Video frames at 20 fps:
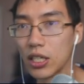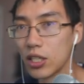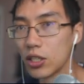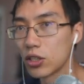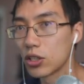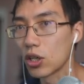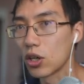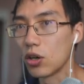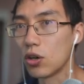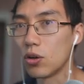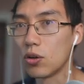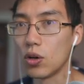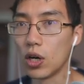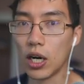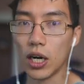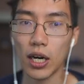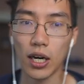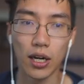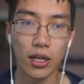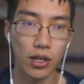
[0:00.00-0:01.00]

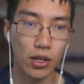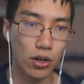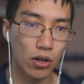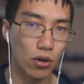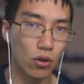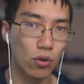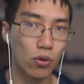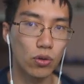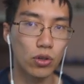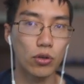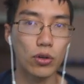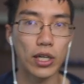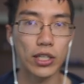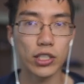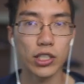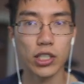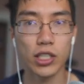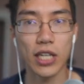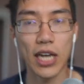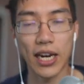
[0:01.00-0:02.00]
So, the
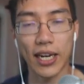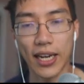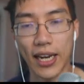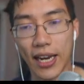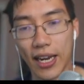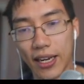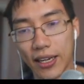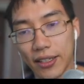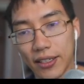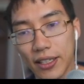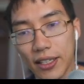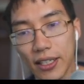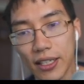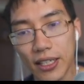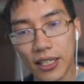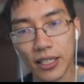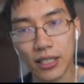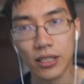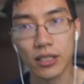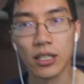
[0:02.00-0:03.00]
question at hand
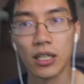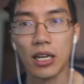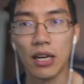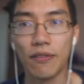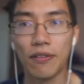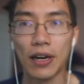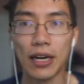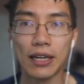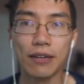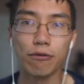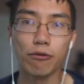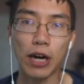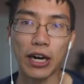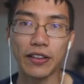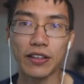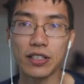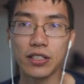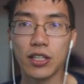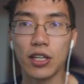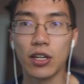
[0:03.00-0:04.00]
is, if I write this